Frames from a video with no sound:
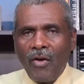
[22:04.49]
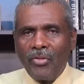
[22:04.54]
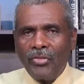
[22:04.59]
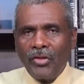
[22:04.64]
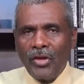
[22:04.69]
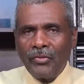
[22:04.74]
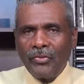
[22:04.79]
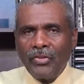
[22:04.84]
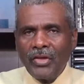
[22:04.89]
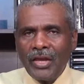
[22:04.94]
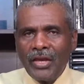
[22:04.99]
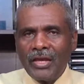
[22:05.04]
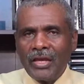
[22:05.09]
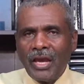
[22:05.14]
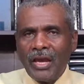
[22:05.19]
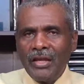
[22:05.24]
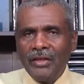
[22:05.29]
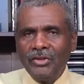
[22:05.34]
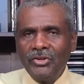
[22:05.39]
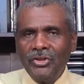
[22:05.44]
that they
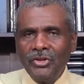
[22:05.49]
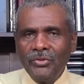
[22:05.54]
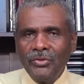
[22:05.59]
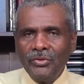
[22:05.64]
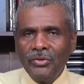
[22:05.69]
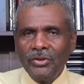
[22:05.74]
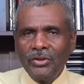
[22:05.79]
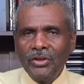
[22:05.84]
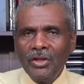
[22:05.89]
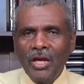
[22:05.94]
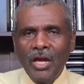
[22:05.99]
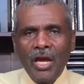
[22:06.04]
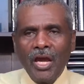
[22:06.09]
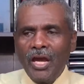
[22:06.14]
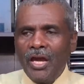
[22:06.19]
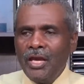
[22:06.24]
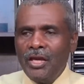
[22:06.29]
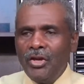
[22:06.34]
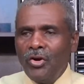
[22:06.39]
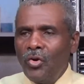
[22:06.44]
can't do it.
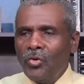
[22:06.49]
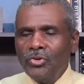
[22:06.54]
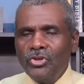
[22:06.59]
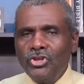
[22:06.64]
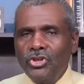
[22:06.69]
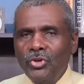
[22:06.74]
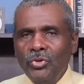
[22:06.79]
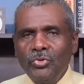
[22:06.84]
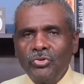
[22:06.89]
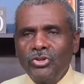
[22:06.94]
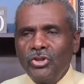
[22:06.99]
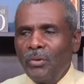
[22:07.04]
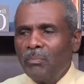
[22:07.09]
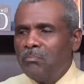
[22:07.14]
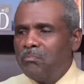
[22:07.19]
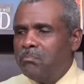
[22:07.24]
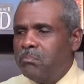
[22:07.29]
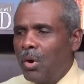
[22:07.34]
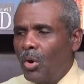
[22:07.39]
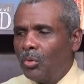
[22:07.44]
He don't use the
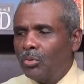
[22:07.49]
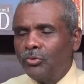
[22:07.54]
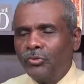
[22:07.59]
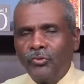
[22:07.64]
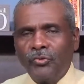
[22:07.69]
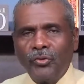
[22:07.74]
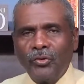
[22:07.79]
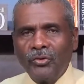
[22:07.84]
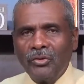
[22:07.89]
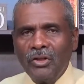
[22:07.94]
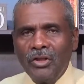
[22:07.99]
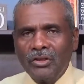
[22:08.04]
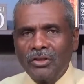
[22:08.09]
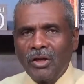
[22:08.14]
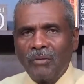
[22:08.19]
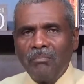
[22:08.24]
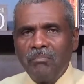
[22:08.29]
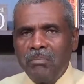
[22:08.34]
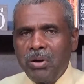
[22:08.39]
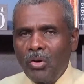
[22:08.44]
boastful,
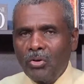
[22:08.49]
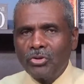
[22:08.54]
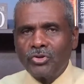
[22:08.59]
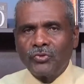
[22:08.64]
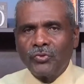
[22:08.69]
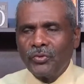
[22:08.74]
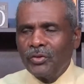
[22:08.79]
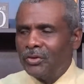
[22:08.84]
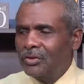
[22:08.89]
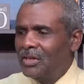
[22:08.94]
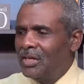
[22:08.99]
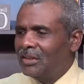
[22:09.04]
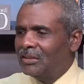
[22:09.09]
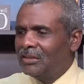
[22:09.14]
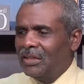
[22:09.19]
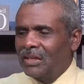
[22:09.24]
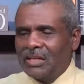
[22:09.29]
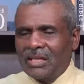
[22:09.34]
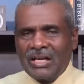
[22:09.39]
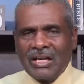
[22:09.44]

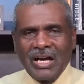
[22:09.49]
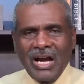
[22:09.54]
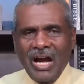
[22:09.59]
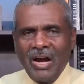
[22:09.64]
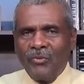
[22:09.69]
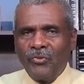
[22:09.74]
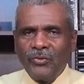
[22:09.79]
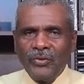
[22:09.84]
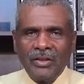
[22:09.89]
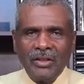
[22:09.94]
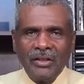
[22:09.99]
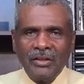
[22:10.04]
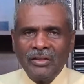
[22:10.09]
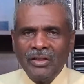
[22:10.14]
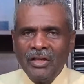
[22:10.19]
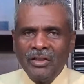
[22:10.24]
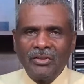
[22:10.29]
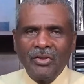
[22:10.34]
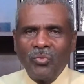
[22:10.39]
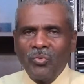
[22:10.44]
the confident,
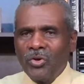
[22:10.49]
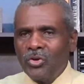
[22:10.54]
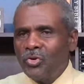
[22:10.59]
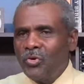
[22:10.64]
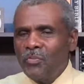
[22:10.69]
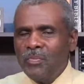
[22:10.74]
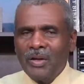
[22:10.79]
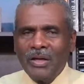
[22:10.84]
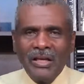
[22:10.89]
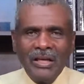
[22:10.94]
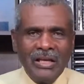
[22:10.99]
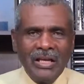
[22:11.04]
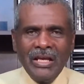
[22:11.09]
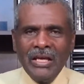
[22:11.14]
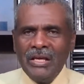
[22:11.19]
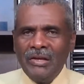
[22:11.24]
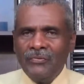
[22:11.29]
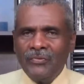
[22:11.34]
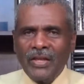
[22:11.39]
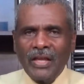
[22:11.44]
the one who
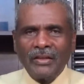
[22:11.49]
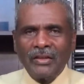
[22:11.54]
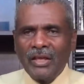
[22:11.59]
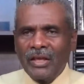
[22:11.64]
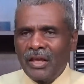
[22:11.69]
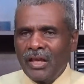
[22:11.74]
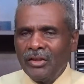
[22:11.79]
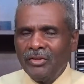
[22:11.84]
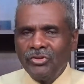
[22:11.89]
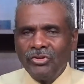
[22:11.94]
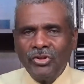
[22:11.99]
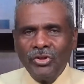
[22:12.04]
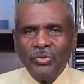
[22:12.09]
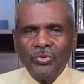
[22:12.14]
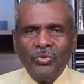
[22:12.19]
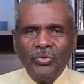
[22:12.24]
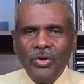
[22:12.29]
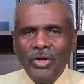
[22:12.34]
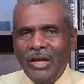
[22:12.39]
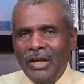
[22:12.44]
believe that they can
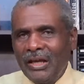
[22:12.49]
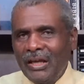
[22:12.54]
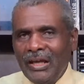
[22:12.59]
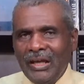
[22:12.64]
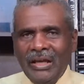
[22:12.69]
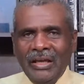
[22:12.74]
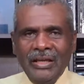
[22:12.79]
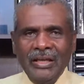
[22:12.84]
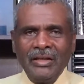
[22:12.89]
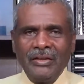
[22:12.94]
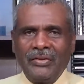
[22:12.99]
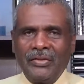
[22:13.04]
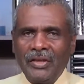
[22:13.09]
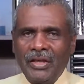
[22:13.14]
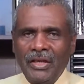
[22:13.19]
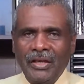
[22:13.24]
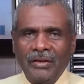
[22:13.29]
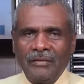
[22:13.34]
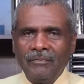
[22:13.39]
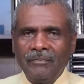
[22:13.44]
do
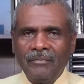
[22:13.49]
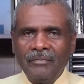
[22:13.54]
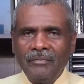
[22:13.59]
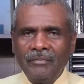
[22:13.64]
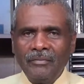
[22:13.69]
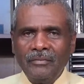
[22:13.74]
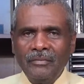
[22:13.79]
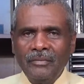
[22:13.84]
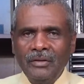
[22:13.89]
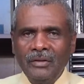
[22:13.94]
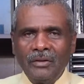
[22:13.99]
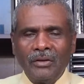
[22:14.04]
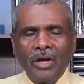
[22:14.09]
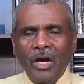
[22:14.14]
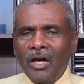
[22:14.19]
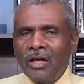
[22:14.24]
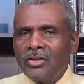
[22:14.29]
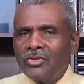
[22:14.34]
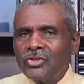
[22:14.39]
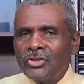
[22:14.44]
anything.
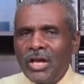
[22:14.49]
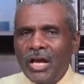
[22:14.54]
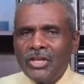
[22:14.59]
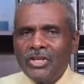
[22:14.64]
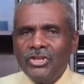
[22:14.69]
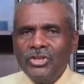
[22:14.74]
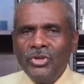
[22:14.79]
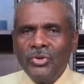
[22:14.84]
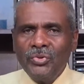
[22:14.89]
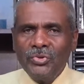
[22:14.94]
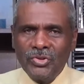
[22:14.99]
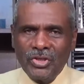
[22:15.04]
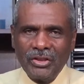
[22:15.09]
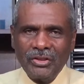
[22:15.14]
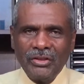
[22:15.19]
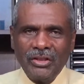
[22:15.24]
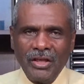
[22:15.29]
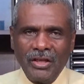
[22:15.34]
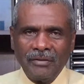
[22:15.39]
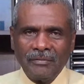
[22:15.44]
God is not using
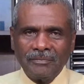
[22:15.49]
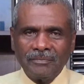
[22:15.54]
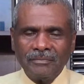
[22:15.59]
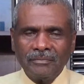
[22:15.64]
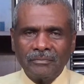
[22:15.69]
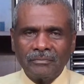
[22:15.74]
them.